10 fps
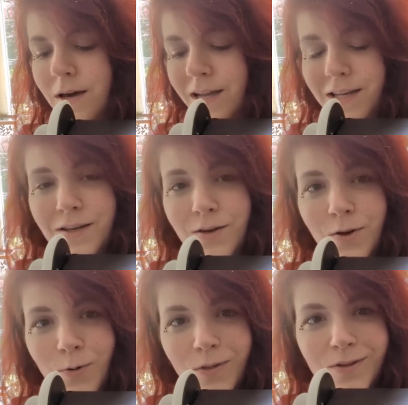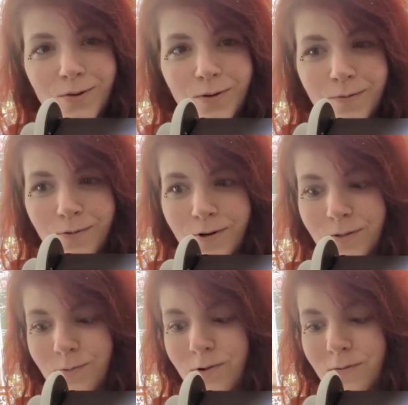I didn't know that tuning
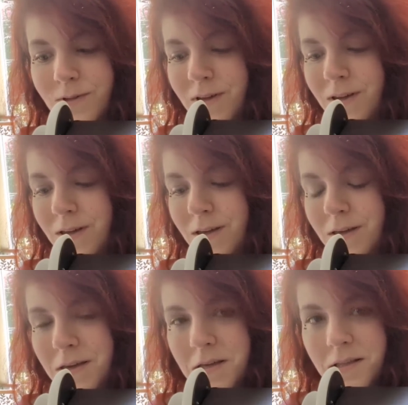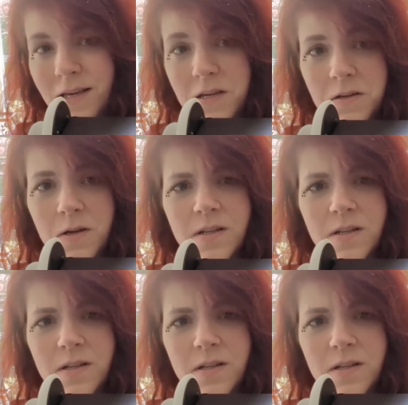forks were like